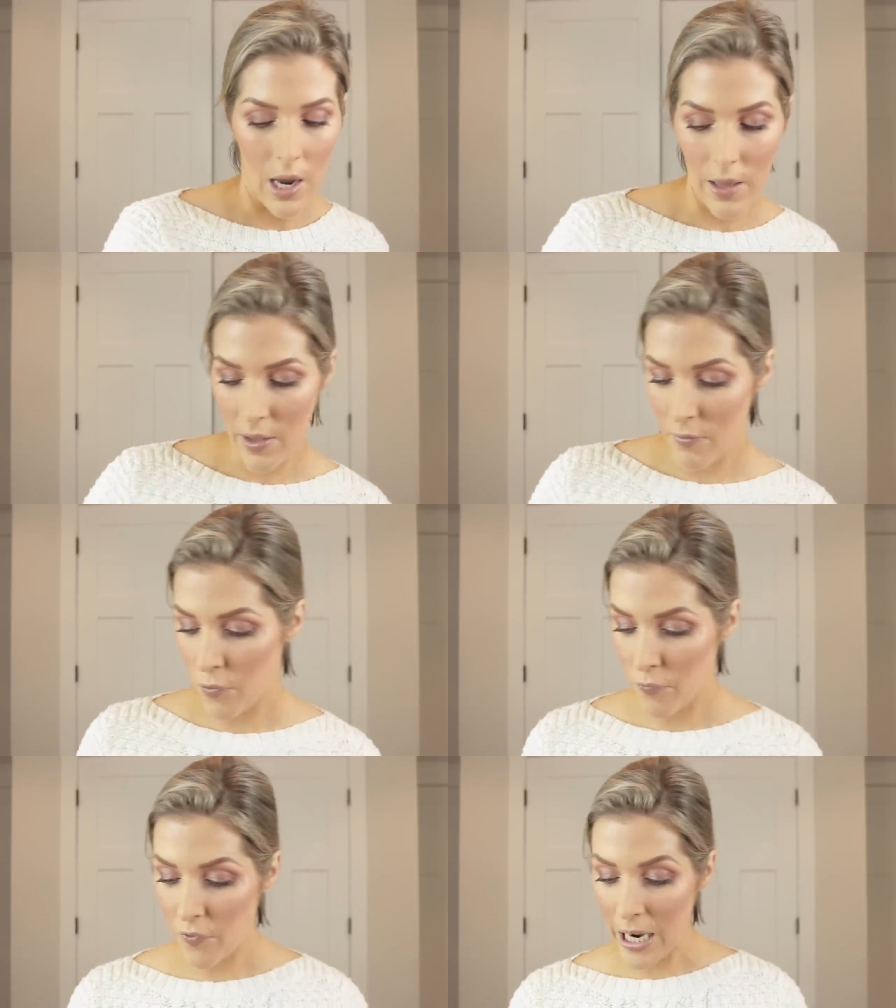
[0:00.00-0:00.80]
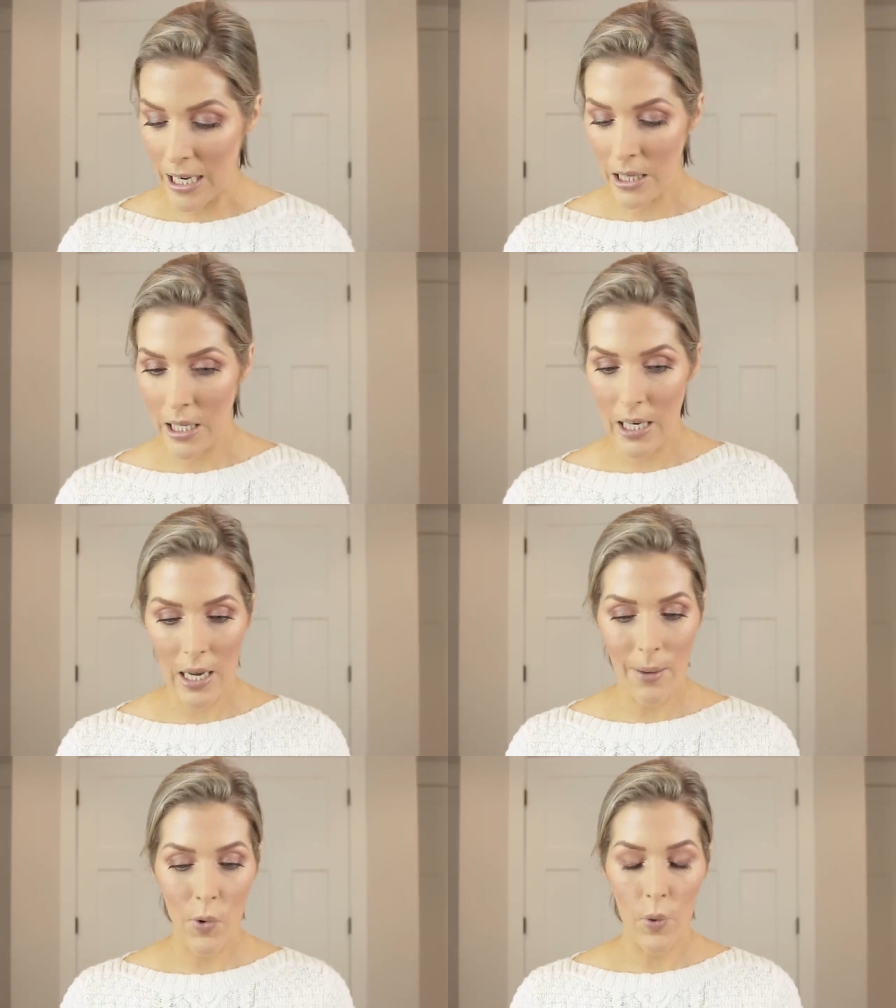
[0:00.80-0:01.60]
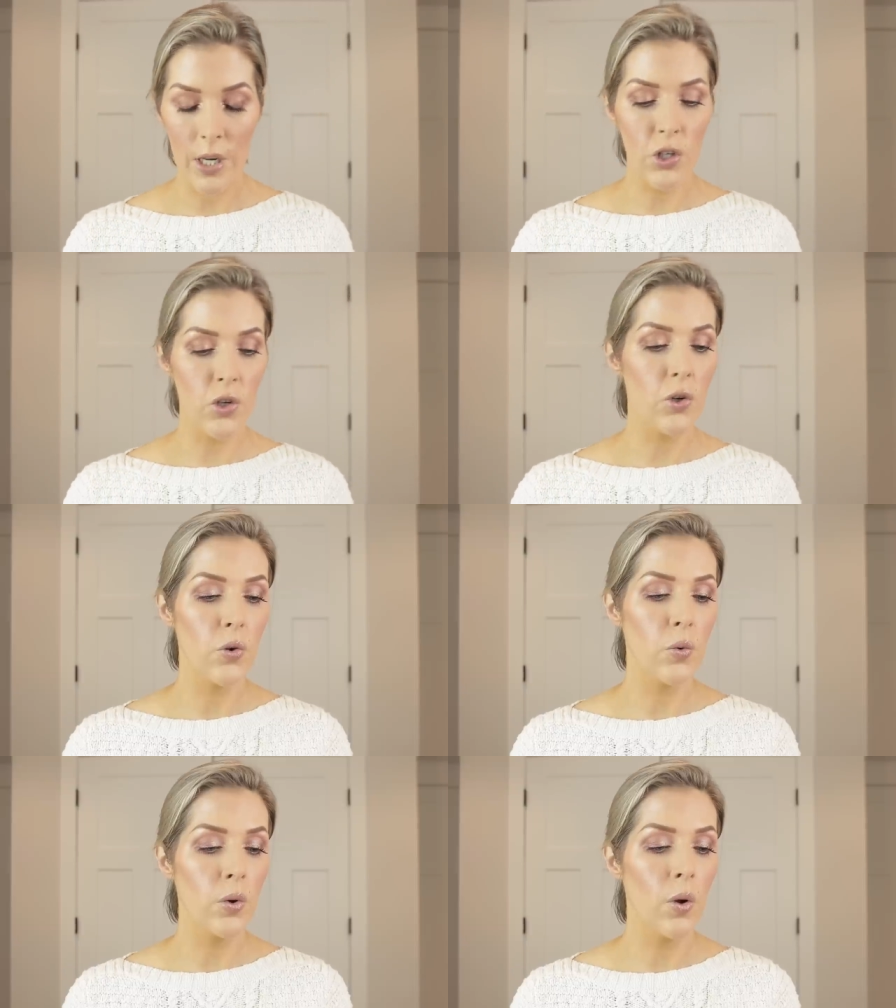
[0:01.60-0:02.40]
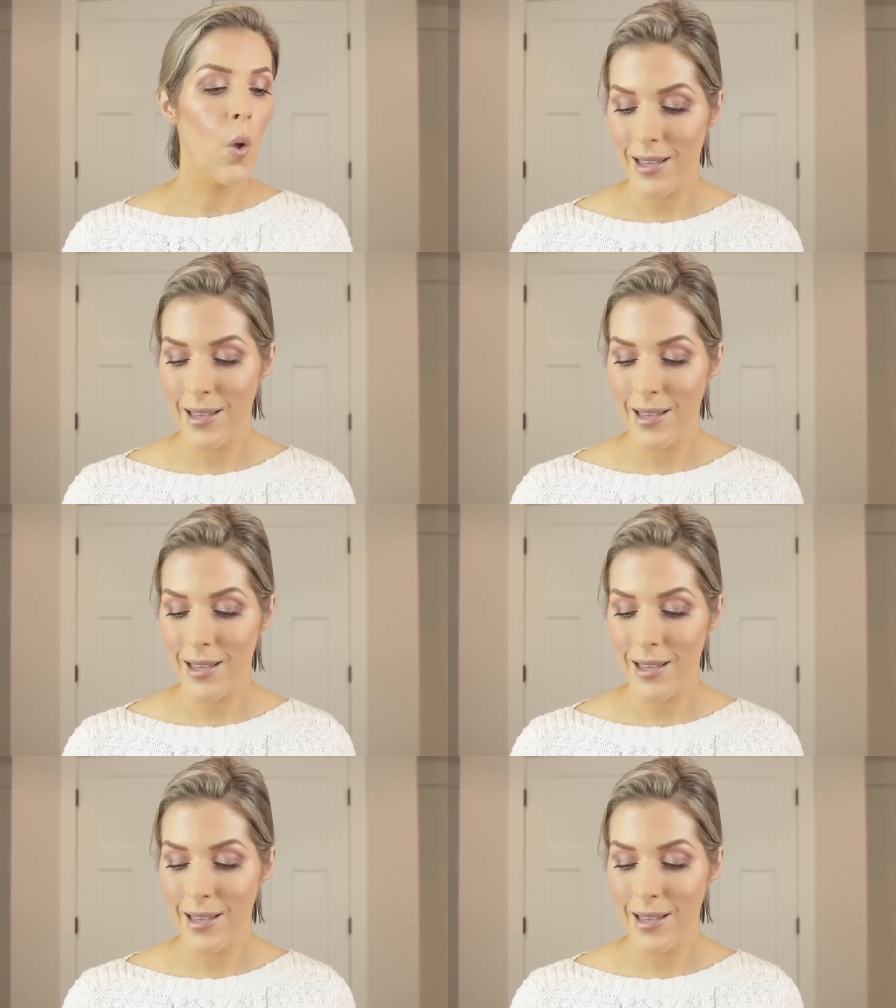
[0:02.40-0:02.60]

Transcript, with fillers: And then finally, I'm going to